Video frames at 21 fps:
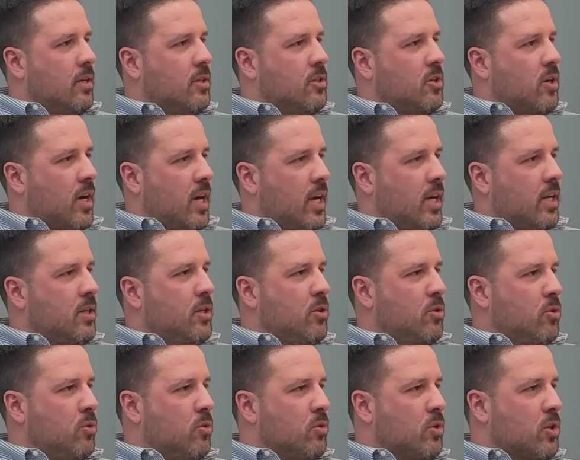trying
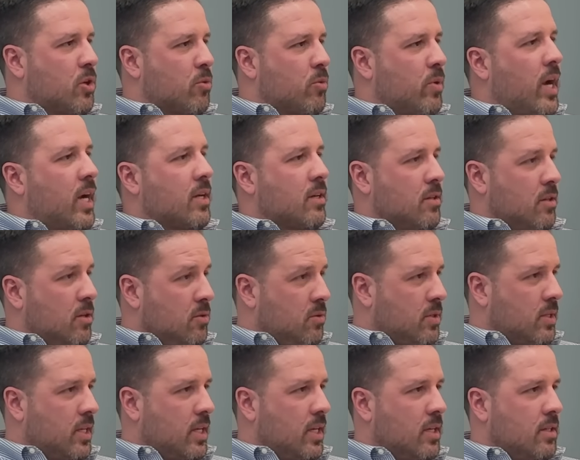to correct
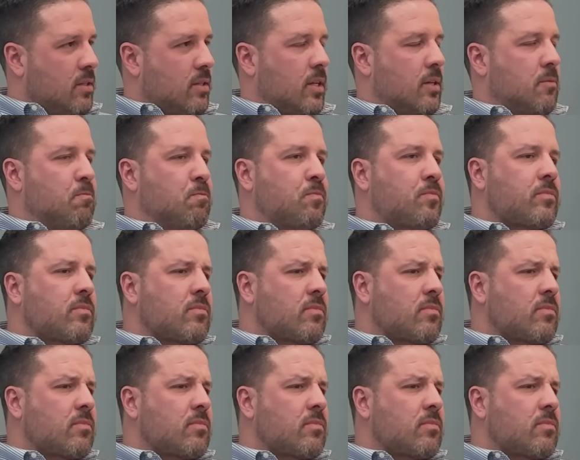those things and